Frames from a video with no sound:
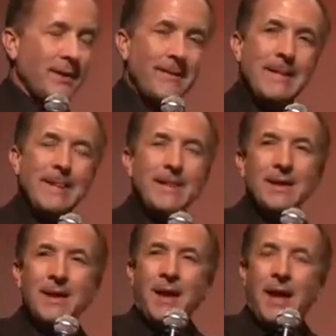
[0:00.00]
So,
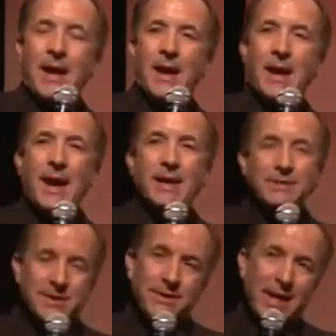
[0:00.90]

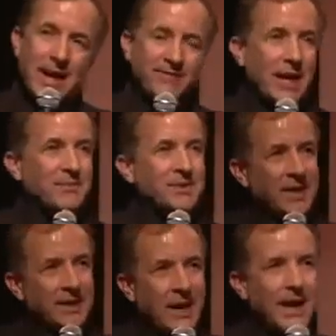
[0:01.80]
so then I have
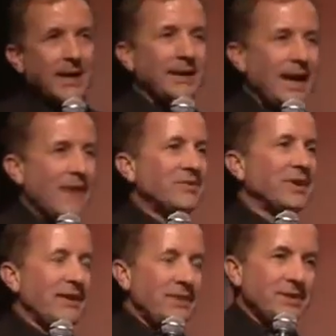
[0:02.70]
chapters on God and the
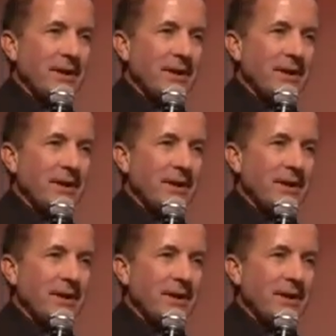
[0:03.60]
afterlife.